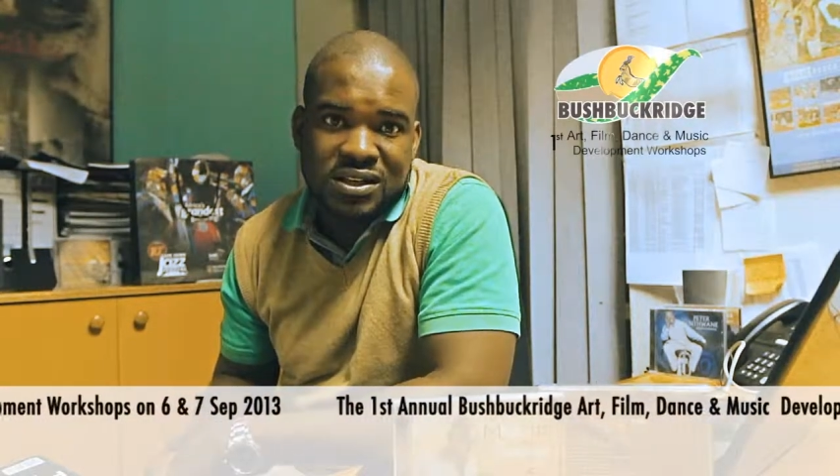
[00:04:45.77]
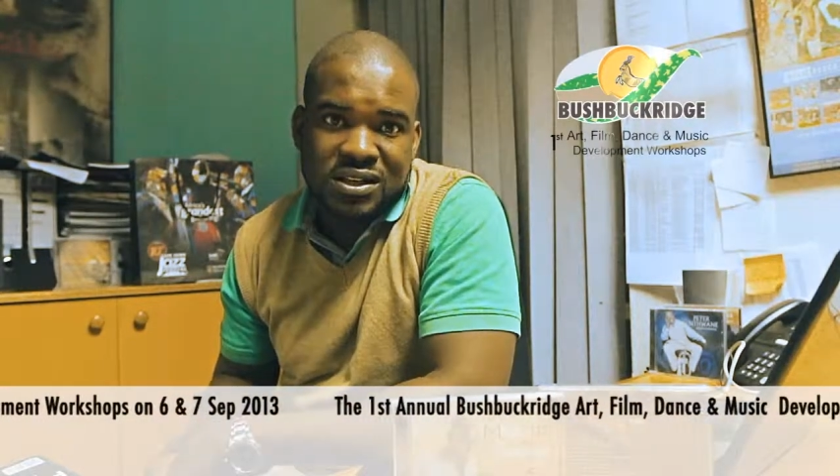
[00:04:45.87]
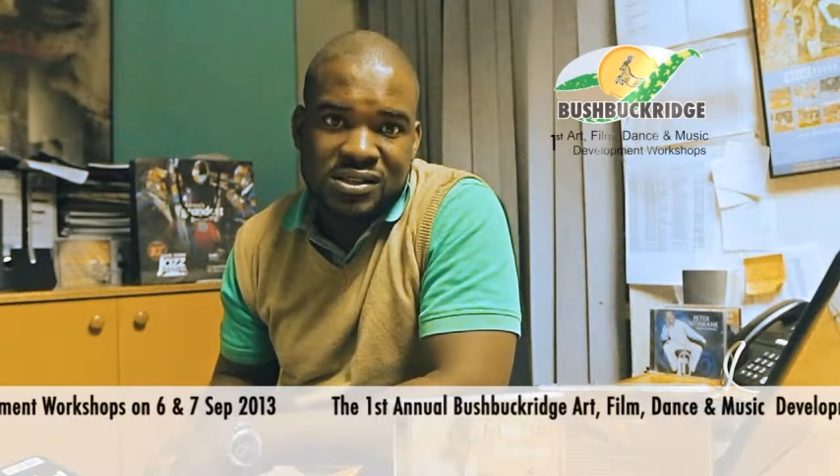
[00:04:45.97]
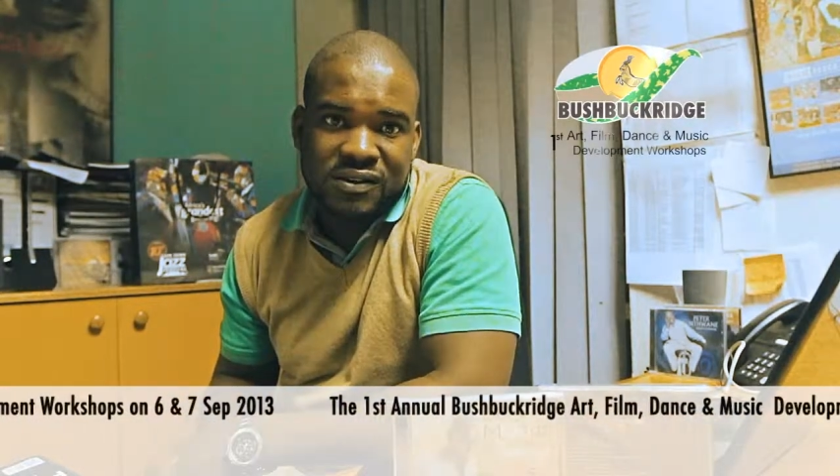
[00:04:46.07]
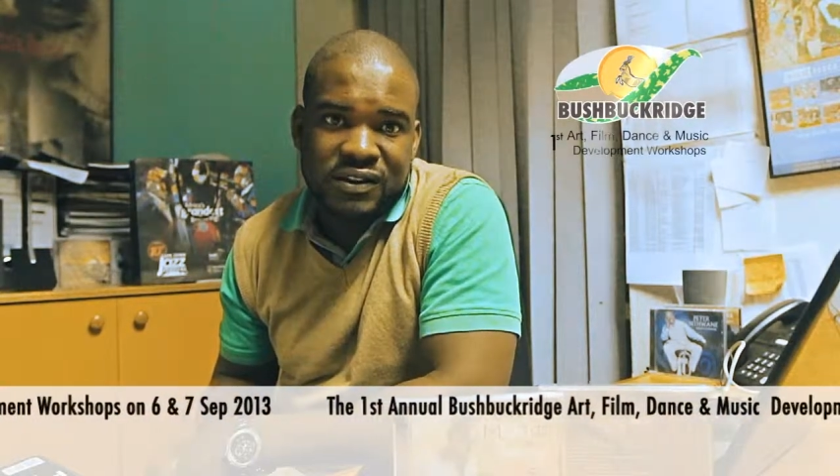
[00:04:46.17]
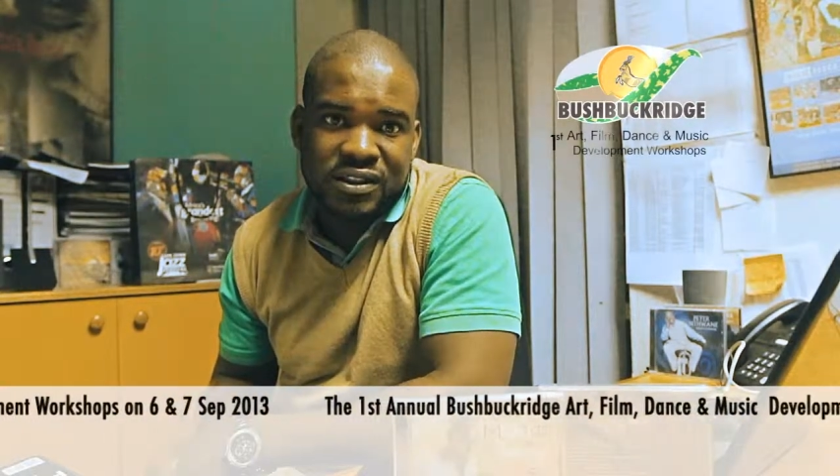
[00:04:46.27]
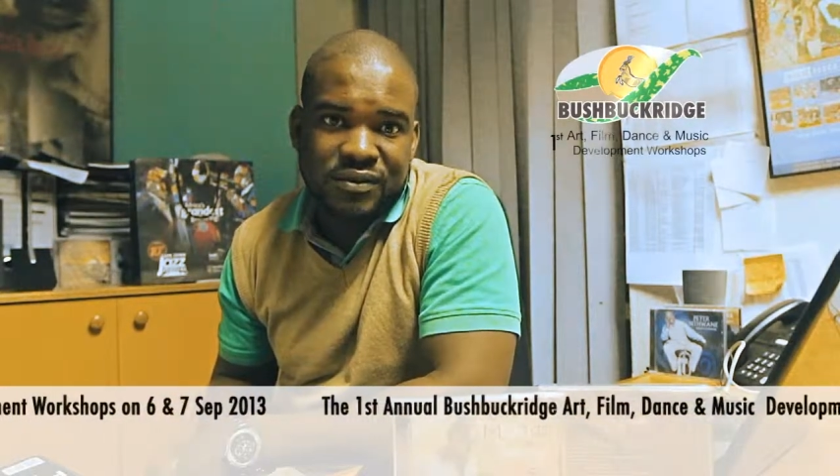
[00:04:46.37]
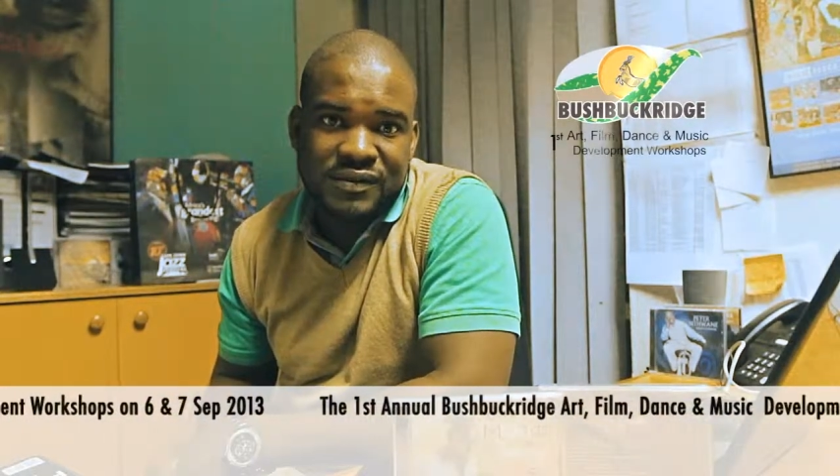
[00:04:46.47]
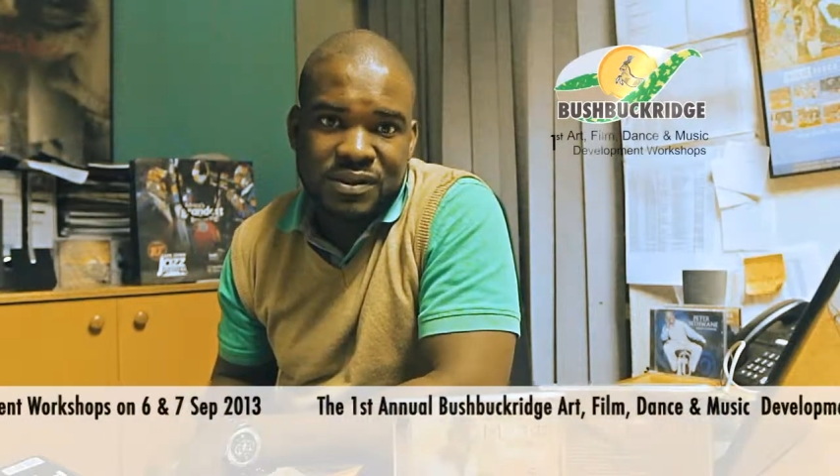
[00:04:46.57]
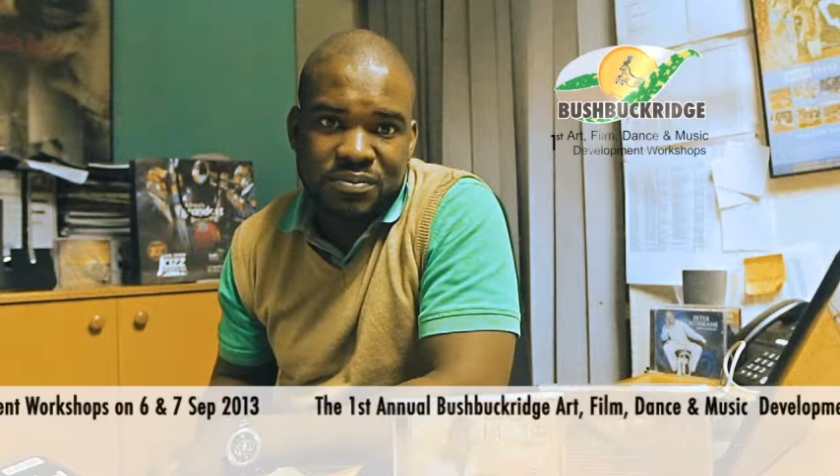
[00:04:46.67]
and the 7th
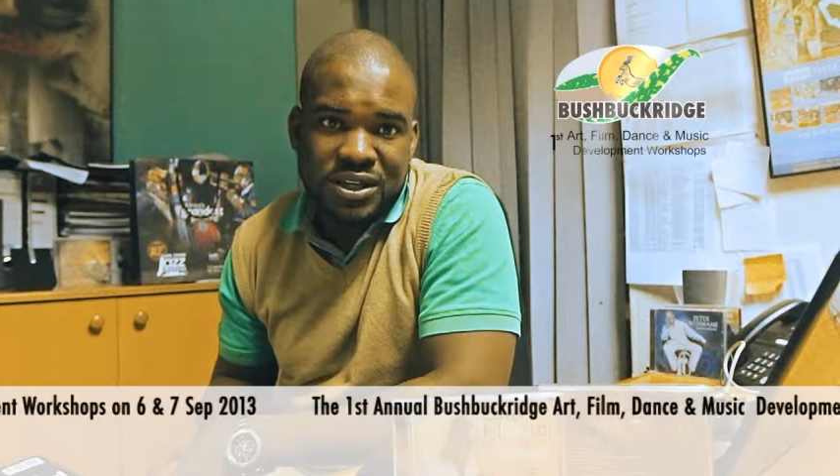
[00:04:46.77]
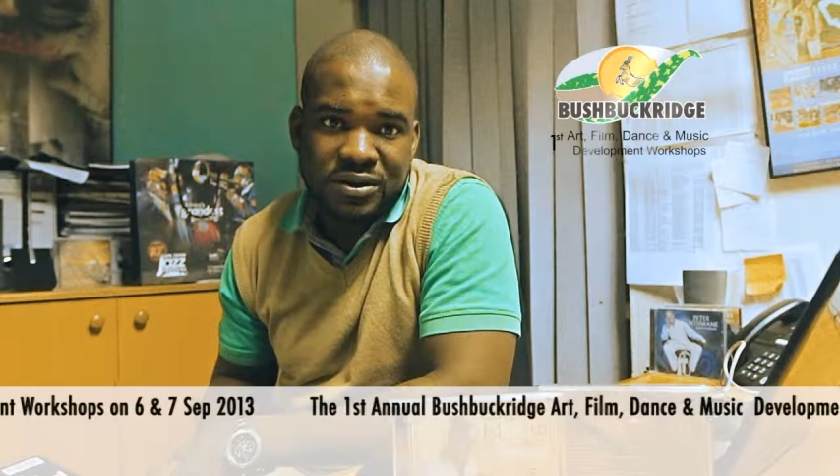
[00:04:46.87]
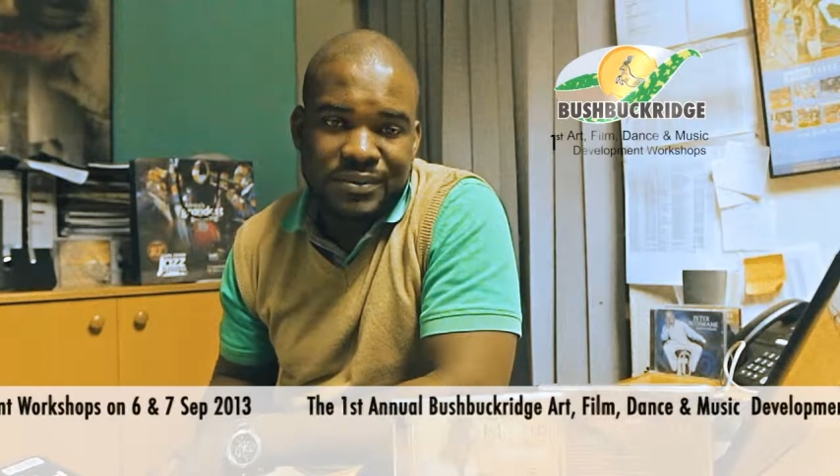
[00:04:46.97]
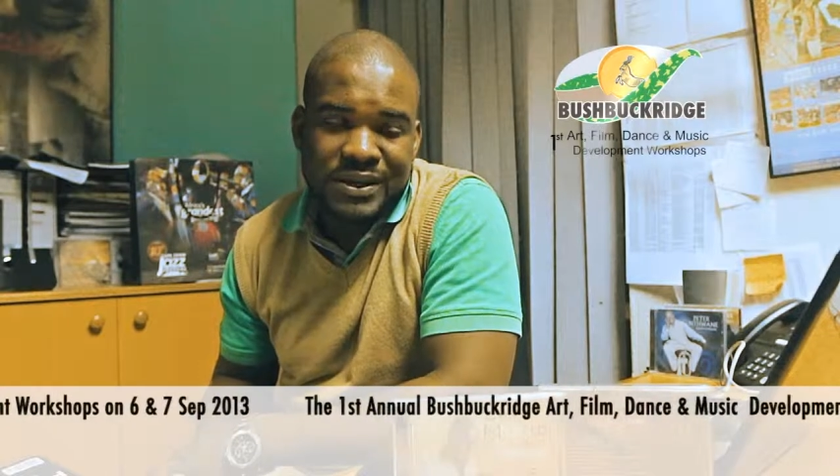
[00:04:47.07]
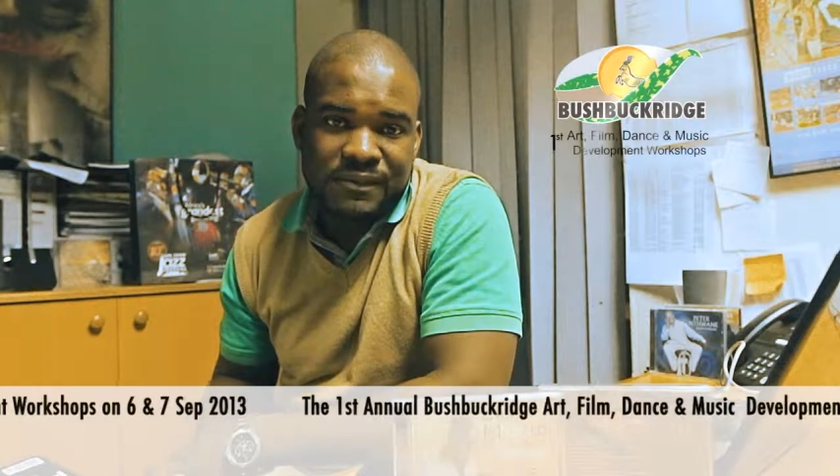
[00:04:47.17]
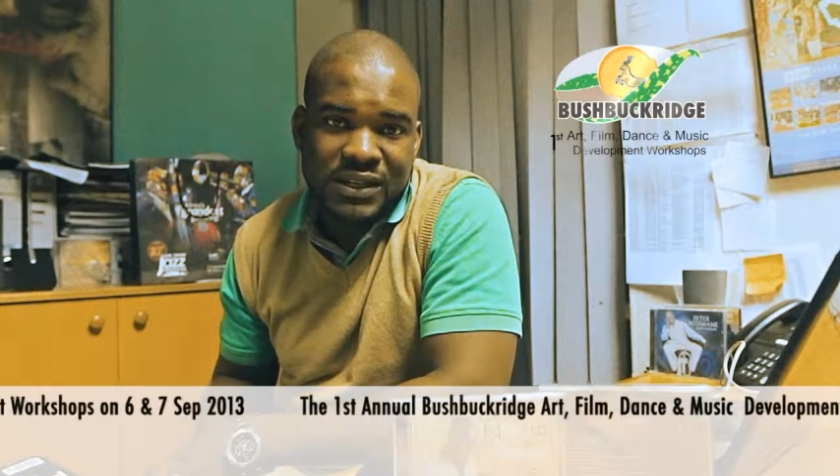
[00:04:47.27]
of September.